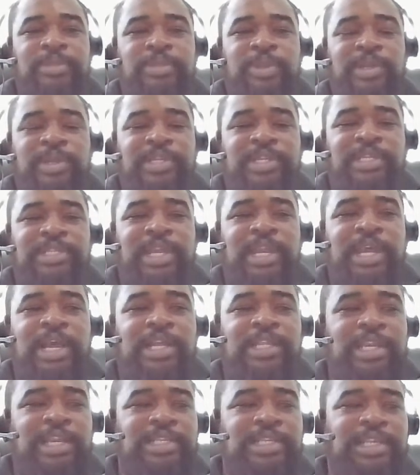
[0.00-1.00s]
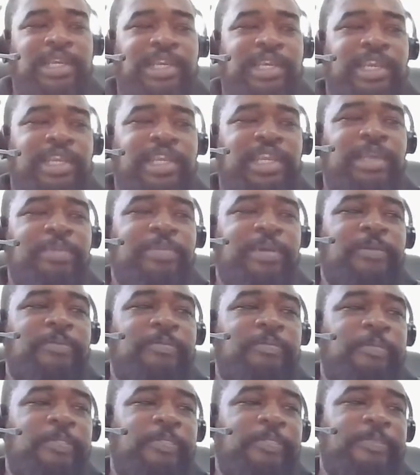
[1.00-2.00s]
certain things and acting as a gatekeeper.
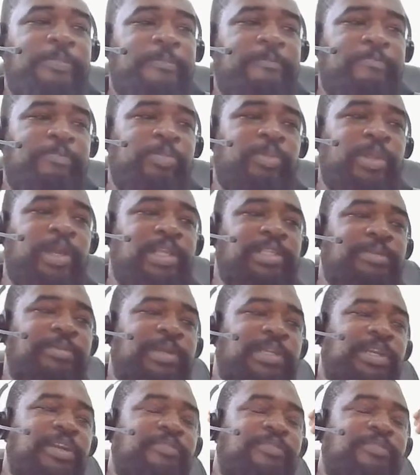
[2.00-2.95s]
As a